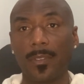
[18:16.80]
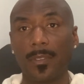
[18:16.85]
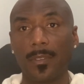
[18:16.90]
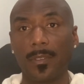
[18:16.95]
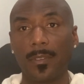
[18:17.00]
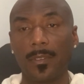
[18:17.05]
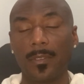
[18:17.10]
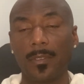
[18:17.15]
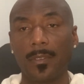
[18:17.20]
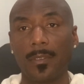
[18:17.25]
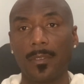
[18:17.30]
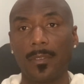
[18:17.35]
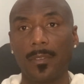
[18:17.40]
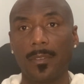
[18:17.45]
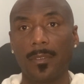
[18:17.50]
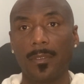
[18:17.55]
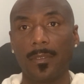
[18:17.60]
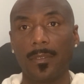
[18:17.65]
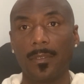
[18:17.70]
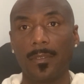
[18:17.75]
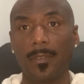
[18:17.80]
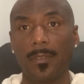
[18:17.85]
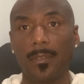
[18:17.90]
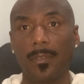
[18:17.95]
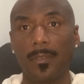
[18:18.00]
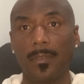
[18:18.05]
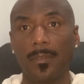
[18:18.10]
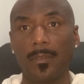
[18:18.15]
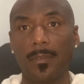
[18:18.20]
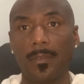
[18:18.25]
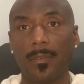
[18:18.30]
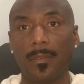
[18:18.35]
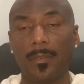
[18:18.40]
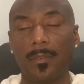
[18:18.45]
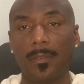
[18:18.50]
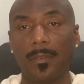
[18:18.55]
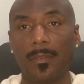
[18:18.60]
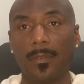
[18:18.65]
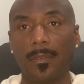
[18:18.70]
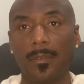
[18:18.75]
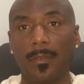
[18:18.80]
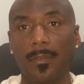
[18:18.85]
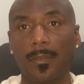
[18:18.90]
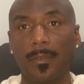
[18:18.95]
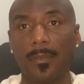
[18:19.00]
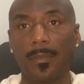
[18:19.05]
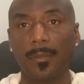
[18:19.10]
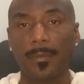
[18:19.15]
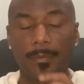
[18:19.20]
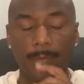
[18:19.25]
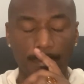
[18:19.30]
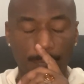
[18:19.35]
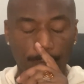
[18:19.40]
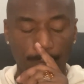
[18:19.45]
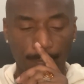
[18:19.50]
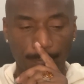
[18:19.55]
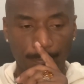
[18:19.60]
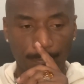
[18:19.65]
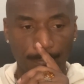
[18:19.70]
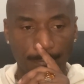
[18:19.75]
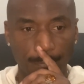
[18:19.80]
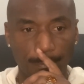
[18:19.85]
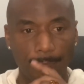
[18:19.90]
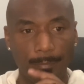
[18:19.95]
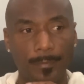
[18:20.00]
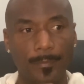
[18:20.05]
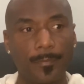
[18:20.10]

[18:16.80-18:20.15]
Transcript: [no speech]